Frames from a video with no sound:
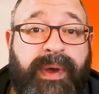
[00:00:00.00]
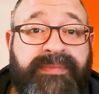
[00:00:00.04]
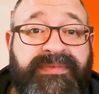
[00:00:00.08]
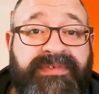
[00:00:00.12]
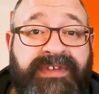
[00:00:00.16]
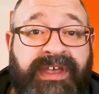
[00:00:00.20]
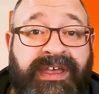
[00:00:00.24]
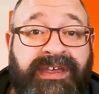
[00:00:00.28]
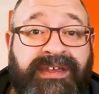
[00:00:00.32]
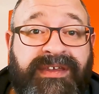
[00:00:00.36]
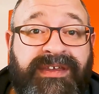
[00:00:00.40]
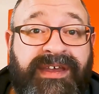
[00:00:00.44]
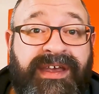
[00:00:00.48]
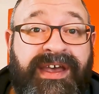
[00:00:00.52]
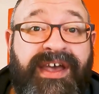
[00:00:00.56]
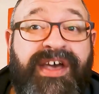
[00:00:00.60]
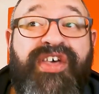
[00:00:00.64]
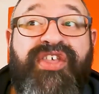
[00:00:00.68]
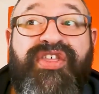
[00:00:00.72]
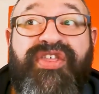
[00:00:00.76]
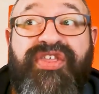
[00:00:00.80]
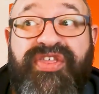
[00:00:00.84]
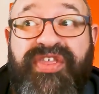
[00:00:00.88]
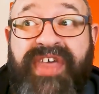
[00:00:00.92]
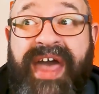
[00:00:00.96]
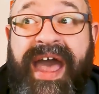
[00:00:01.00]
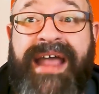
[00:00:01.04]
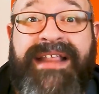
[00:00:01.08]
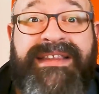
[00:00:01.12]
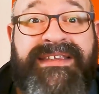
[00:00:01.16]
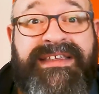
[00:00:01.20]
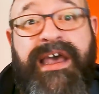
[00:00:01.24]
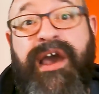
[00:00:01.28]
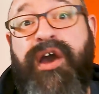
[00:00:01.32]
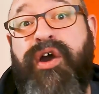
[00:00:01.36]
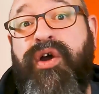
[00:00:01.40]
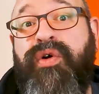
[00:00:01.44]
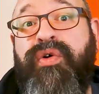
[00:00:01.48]
the website.
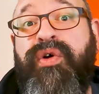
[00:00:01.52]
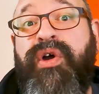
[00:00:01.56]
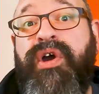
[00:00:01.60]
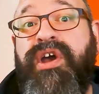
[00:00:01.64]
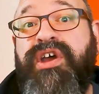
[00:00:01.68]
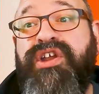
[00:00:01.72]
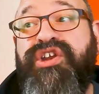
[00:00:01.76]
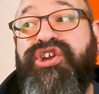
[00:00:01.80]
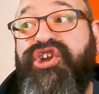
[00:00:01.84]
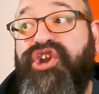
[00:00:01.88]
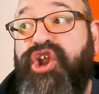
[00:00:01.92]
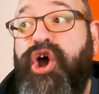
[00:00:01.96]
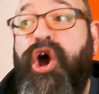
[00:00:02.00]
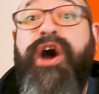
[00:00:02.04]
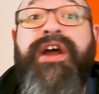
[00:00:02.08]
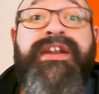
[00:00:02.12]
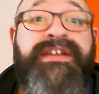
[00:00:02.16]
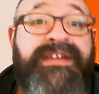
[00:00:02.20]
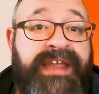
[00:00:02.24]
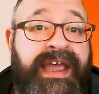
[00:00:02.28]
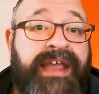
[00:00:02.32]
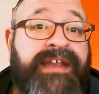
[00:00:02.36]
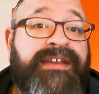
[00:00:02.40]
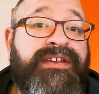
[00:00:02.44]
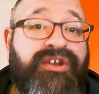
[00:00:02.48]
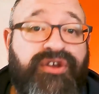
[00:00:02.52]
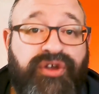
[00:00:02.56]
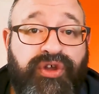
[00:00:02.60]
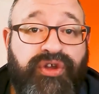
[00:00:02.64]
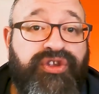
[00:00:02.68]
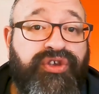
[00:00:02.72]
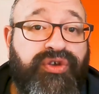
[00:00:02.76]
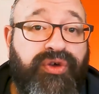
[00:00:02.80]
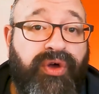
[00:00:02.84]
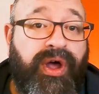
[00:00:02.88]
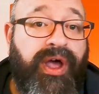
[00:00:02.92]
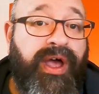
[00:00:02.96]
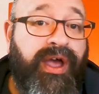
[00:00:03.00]
That's how
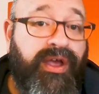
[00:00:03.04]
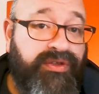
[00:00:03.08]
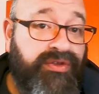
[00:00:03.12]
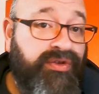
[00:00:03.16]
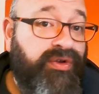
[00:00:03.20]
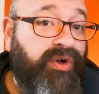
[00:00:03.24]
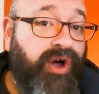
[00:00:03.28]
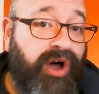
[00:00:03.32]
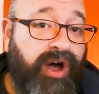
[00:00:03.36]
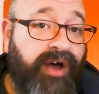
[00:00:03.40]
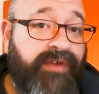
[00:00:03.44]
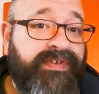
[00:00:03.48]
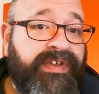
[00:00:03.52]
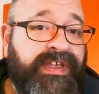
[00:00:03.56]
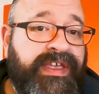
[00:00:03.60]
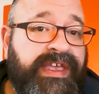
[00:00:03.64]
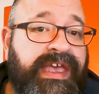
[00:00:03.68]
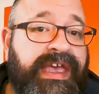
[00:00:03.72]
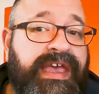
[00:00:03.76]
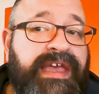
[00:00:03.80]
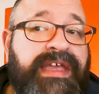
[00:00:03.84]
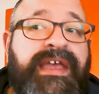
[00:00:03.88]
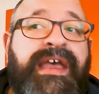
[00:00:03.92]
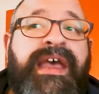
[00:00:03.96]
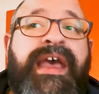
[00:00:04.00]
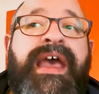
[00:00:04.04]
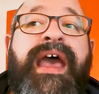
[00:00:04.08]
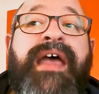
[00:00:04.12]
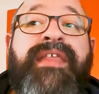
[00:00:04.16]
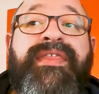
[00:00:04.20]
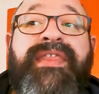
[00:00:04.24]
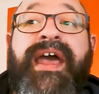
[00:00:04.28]
non-technical you'll often get.